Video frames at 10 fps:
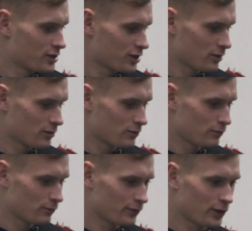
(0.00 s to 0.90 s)
So
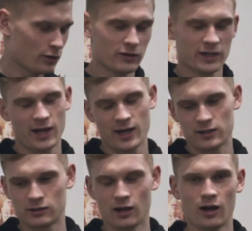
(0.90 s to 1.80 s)
the
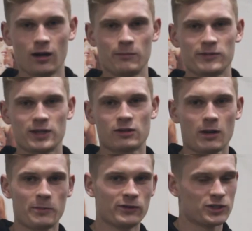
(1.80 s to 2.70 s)
Huracan, um, the
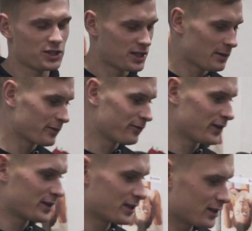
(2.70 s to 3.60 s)
Akrapovic has now been
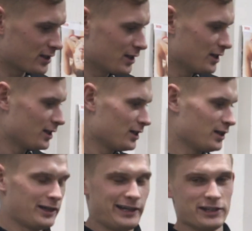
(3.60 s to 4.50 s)
fitted.
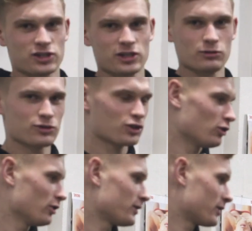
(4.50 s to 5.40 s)
Heat shield's
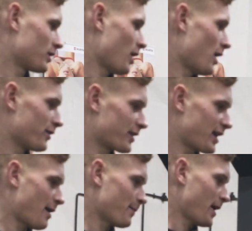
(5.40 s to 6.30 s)
on, uh, the cat